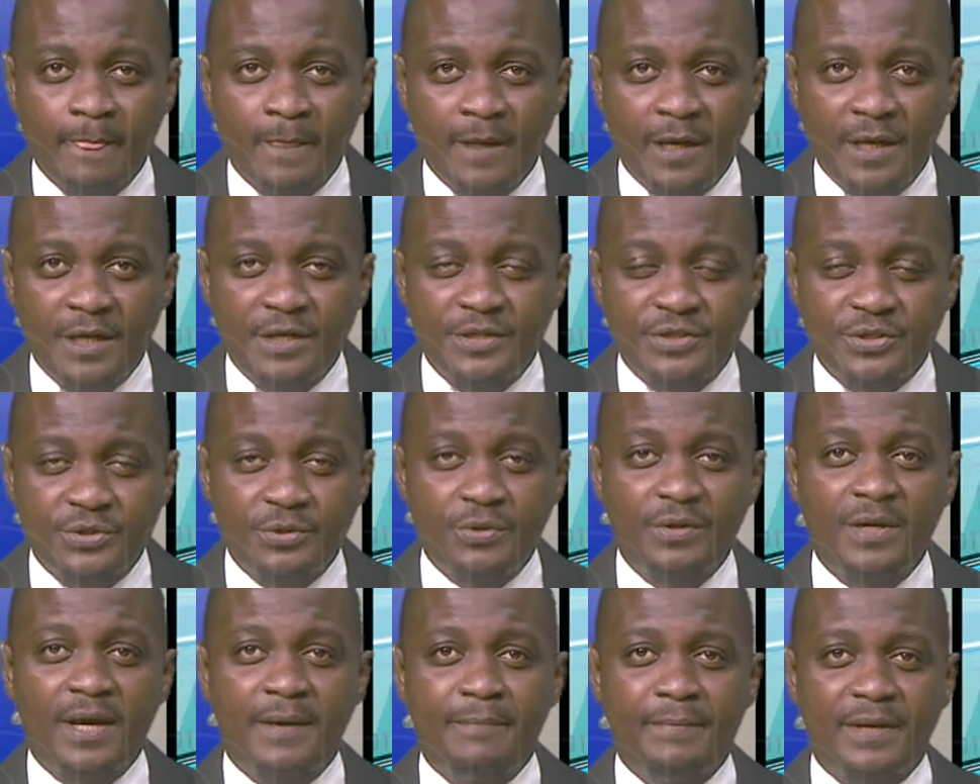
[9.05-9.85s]
In his New
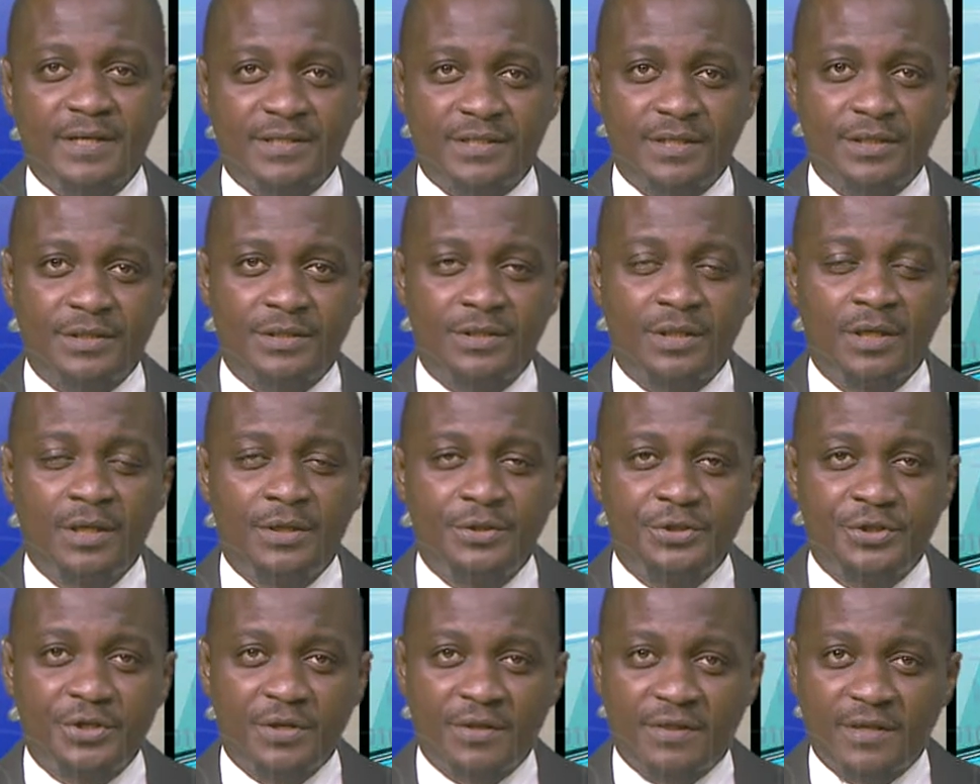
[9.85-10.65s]
Year message,
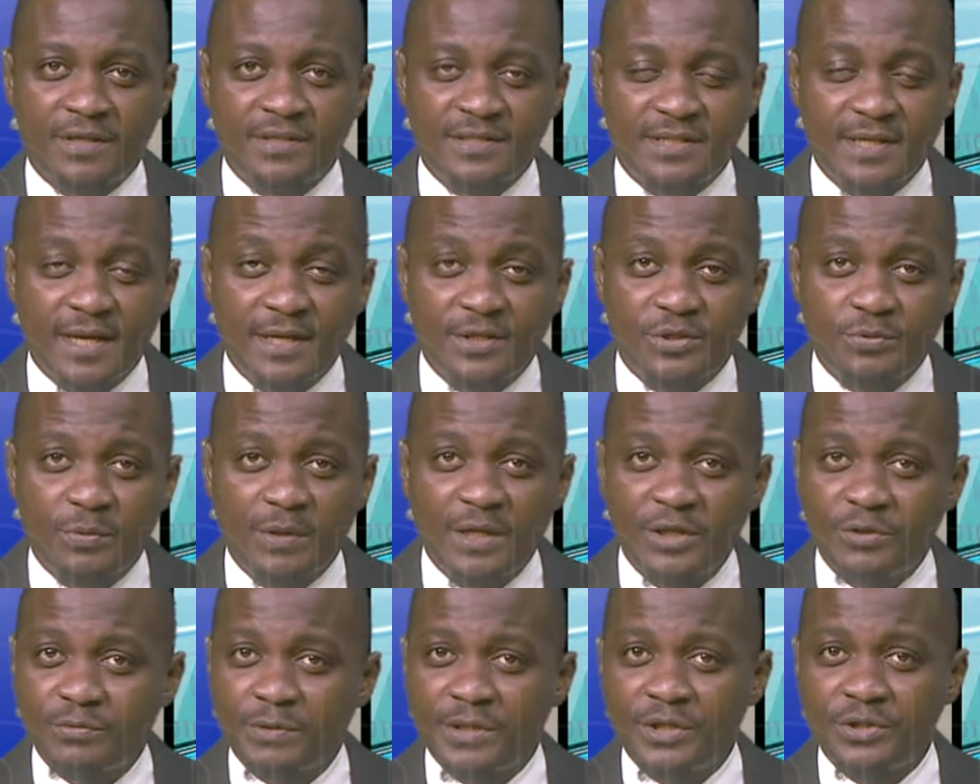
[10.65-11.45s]
Jonathan said
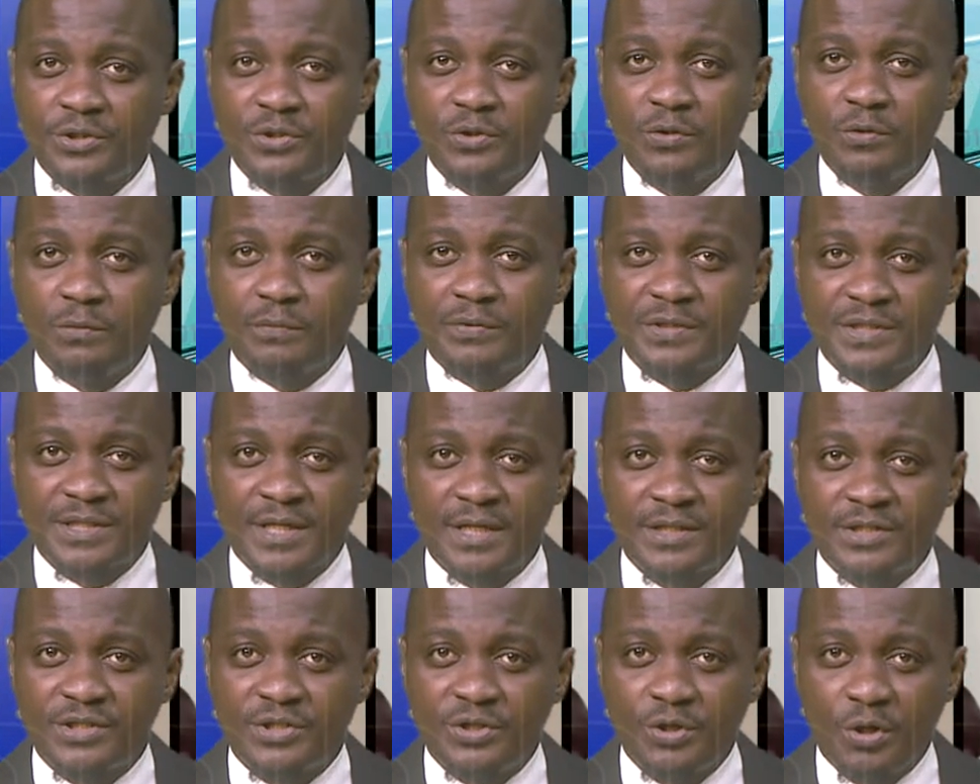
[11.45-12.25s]
2022
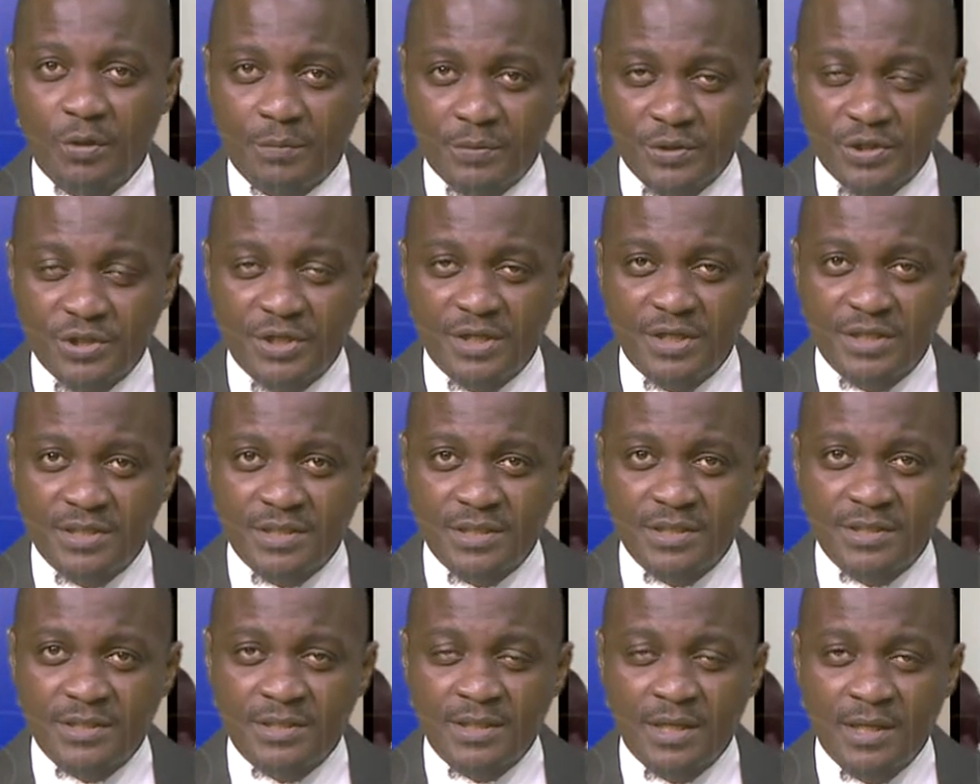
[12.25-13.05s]
presents new
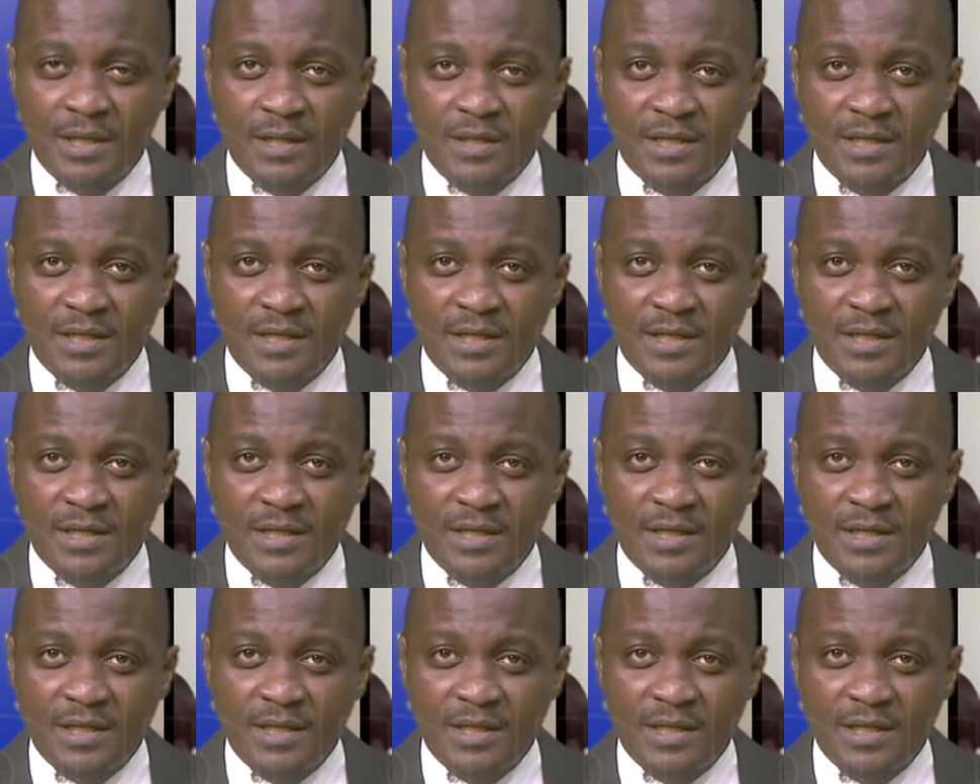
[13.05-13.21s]
opportunities